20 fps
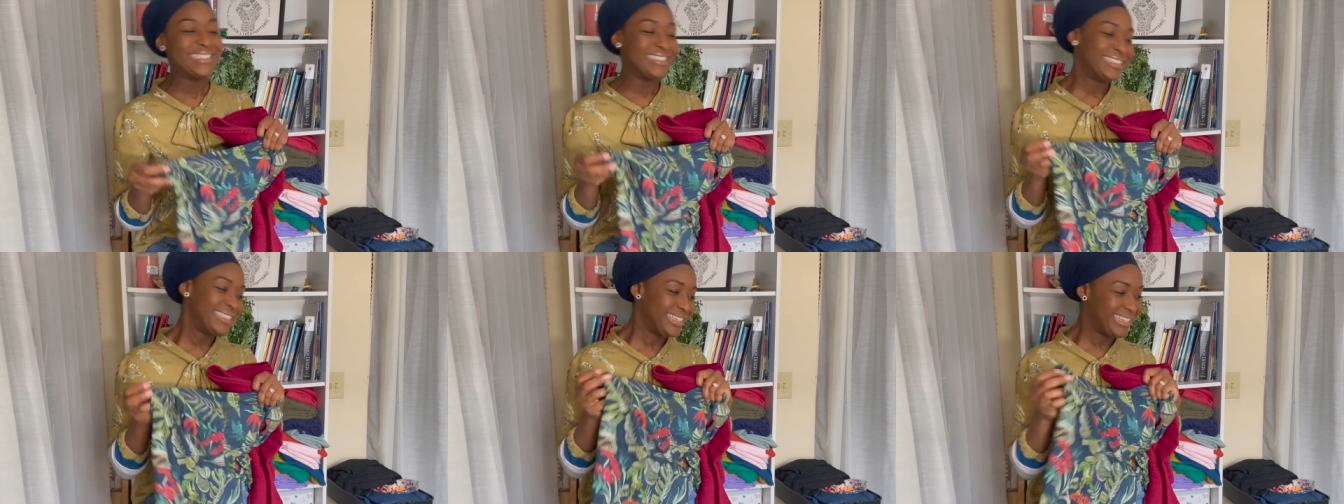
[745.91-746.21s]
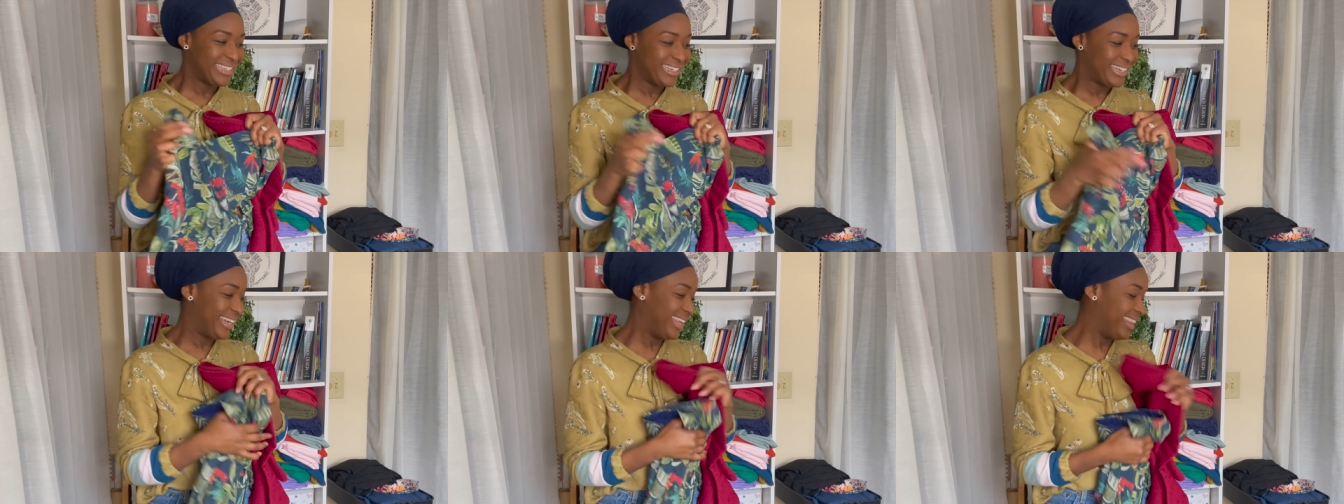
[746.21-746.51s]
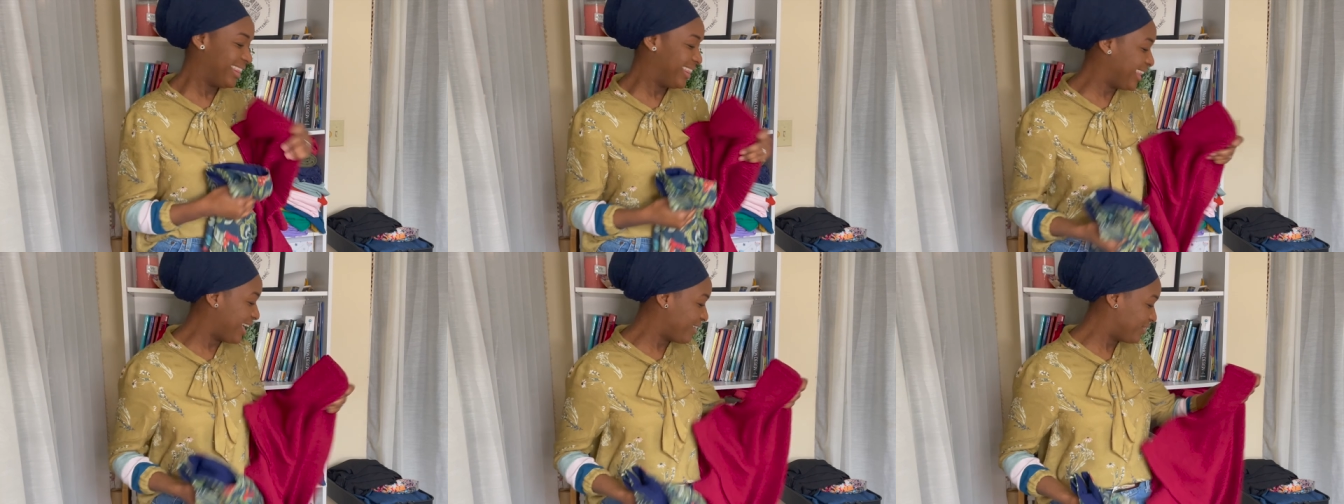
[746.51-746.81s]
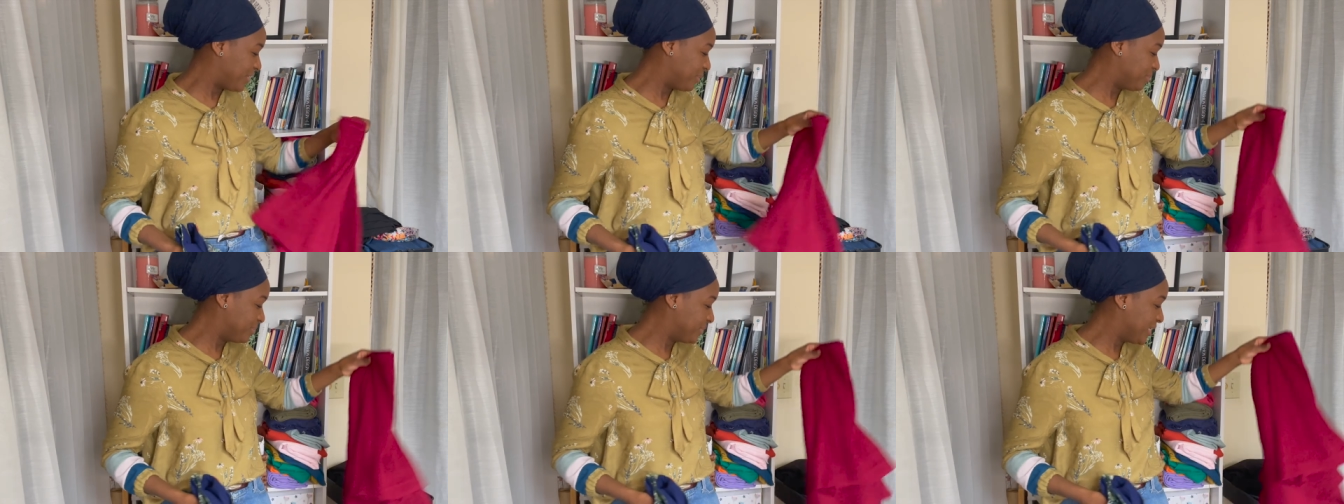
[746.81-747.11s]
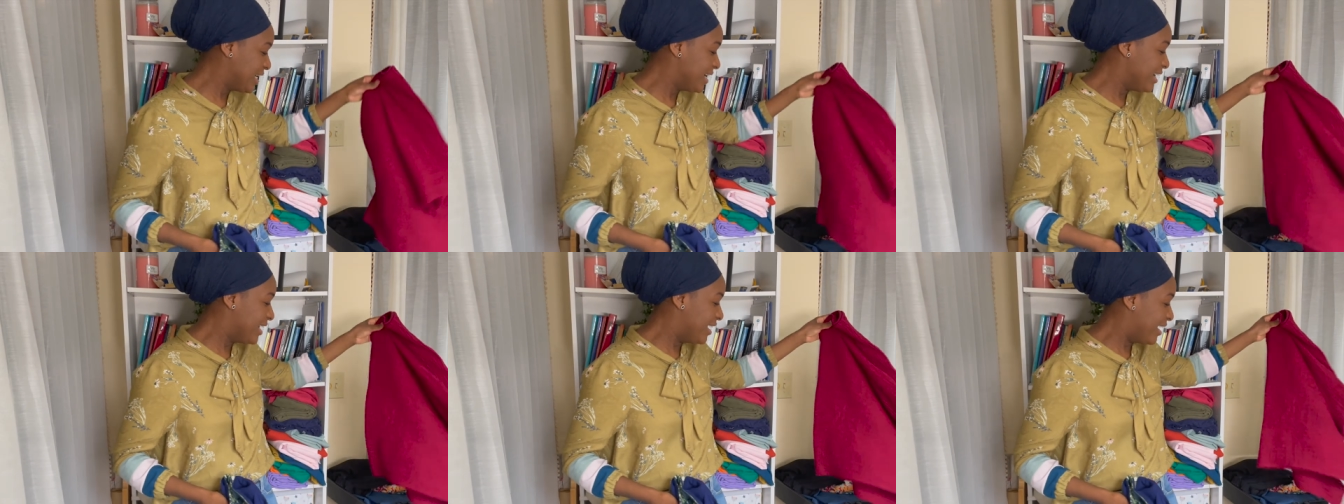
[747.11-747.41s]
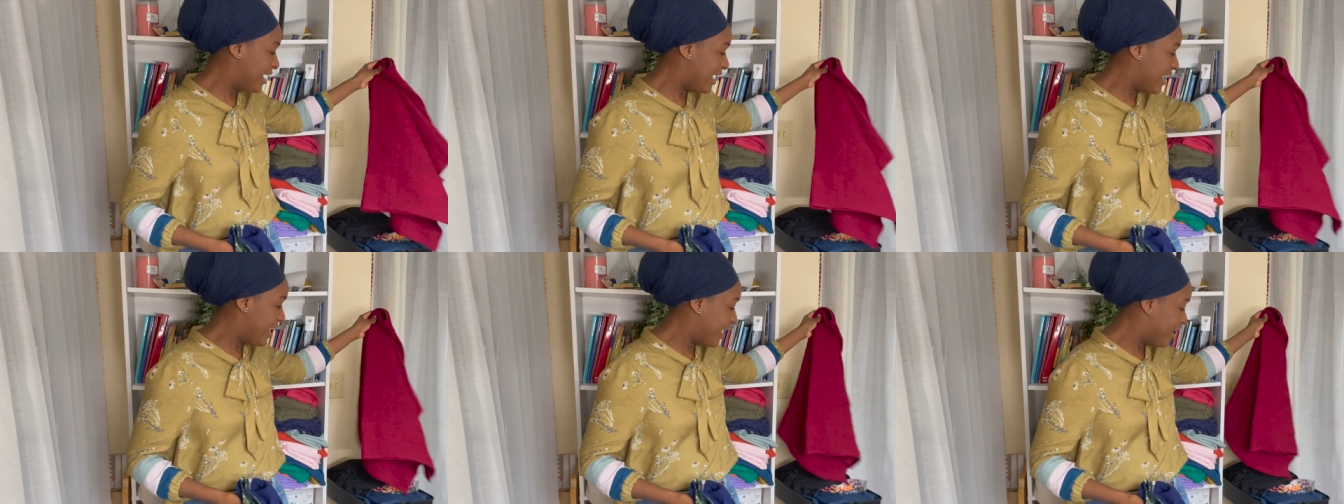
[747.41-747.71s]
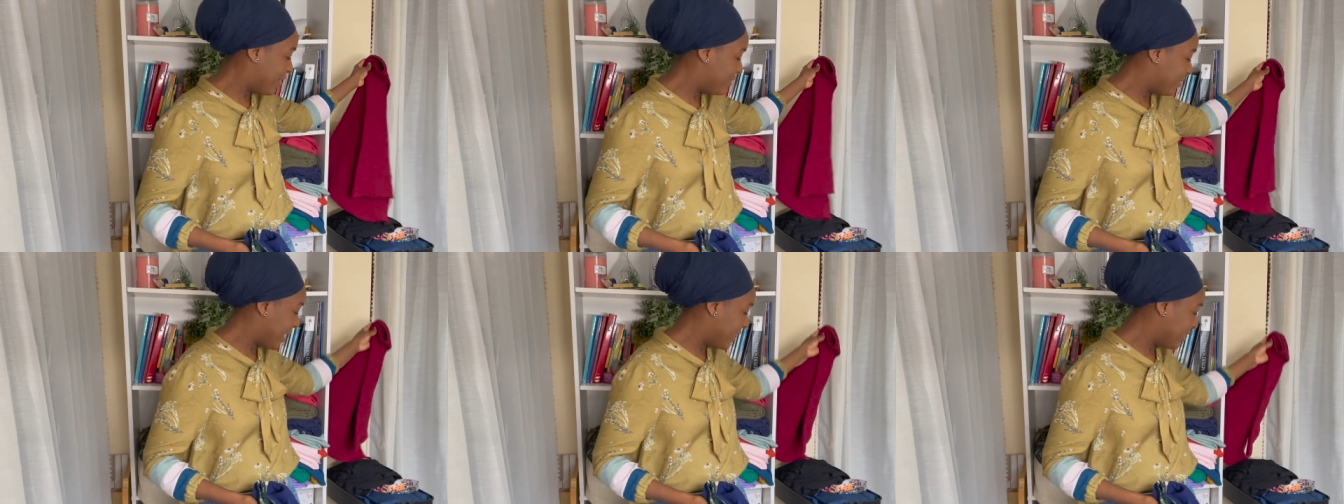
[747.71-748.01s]
Oh, I love them.
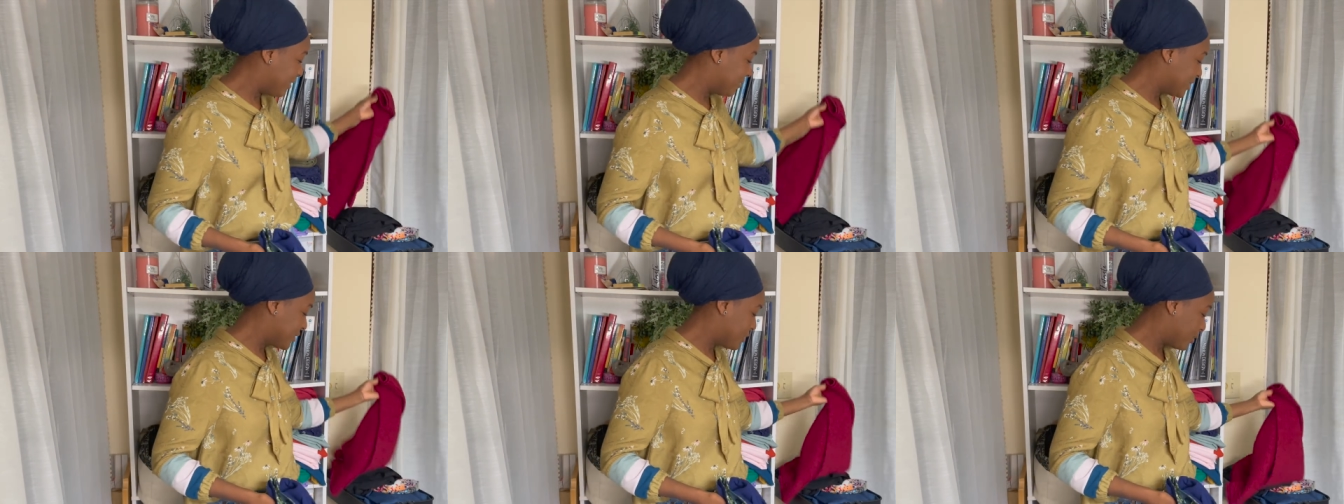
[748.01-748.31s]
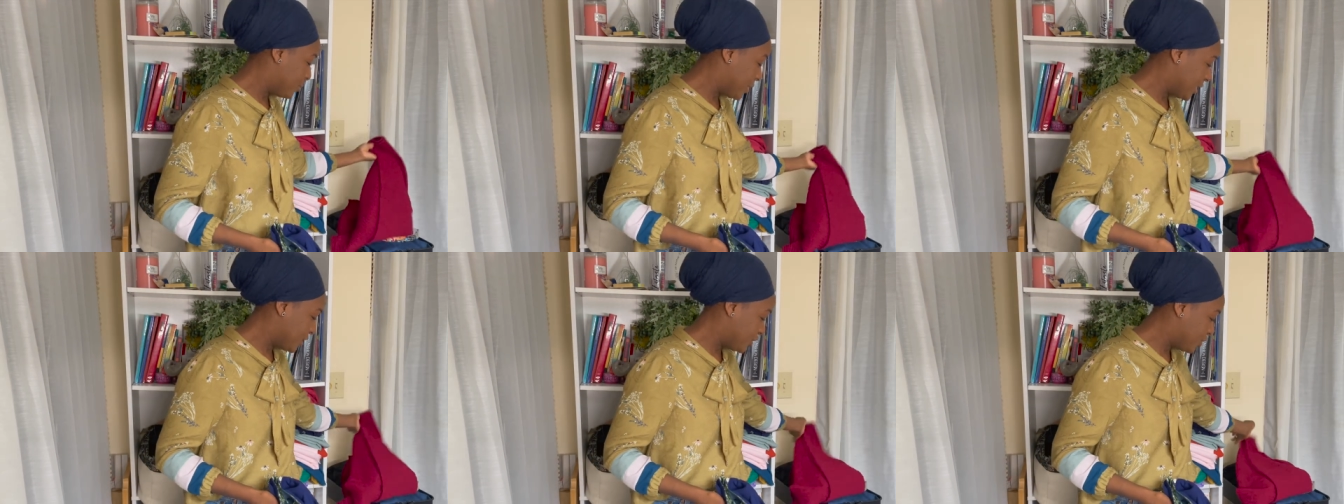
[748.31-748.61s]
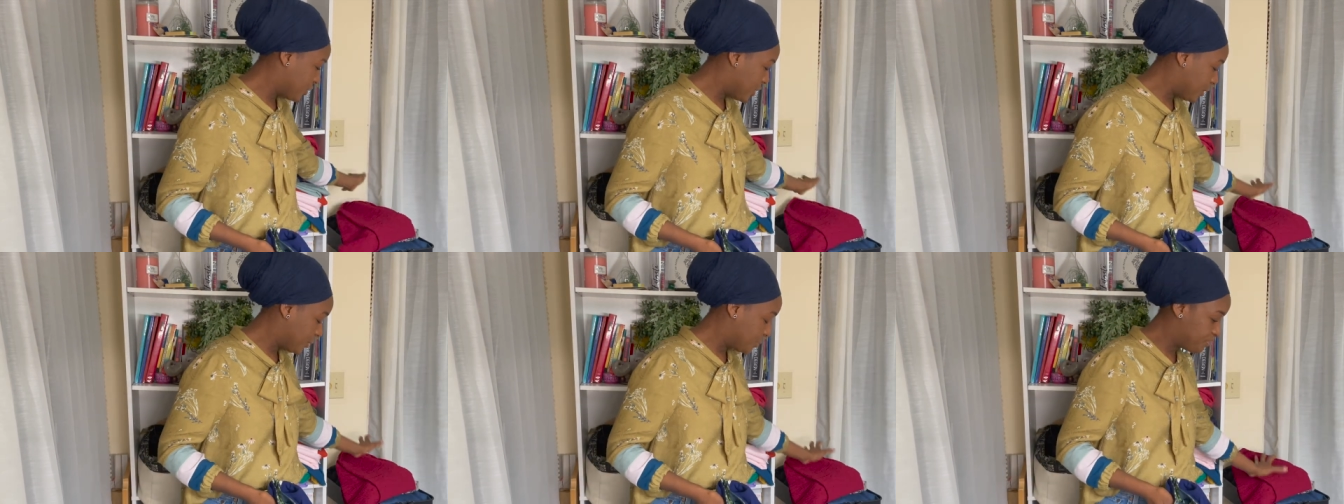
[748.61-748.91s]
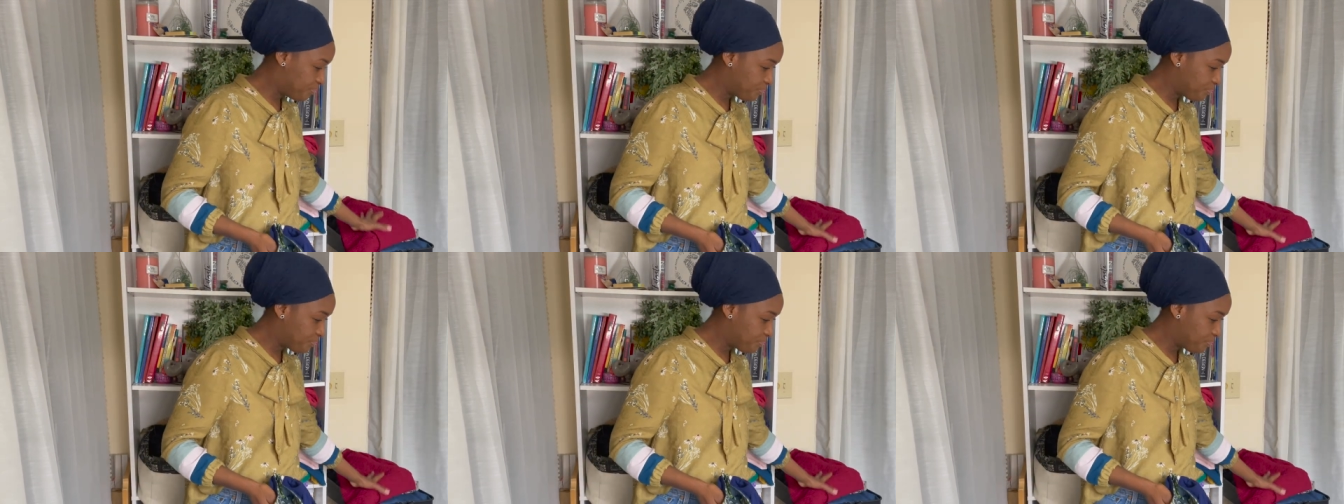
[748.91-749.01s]
Um, I love it so much. So